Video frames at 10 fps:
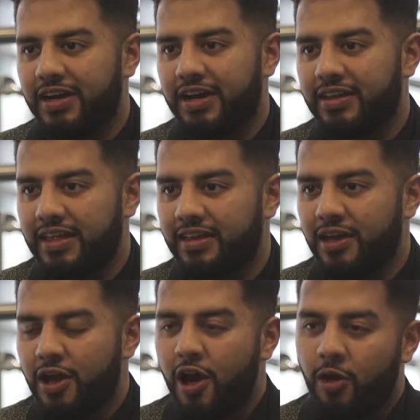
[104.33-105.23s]
And
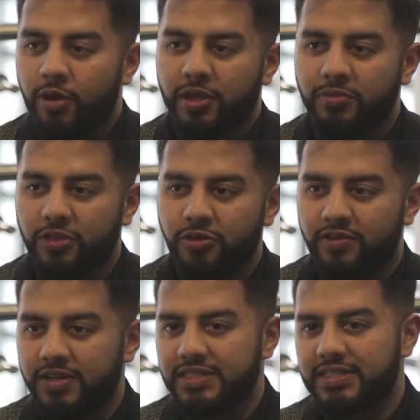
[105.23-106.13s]
then working with the
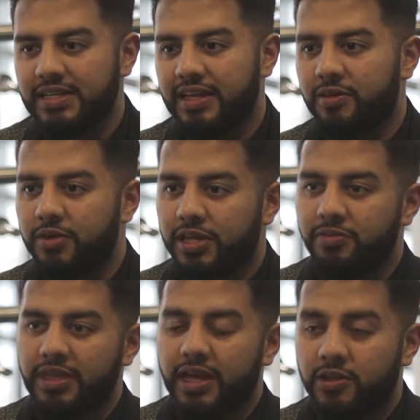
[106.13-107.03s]
university and then working
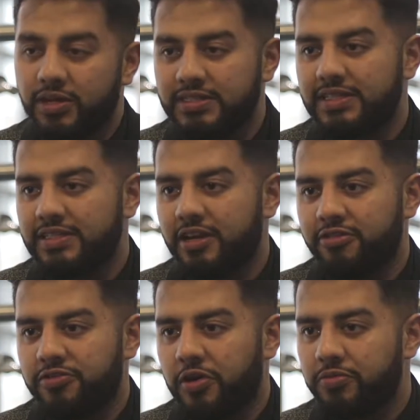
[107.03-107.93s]
with the NUS this year
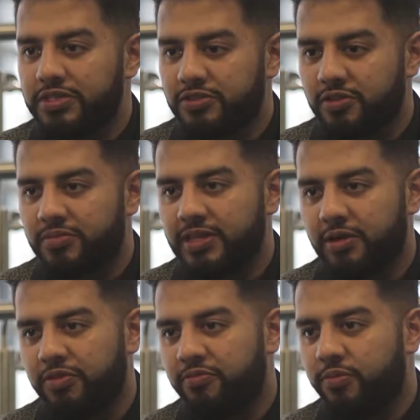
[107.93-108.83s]
as well, which is something
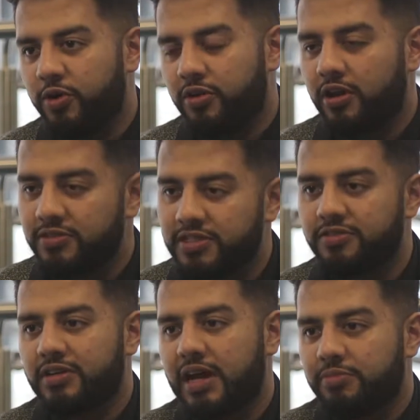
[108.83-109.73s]
that we've brought closer
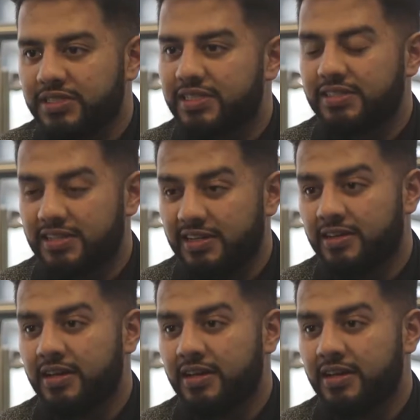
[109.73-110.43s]
to campus this year.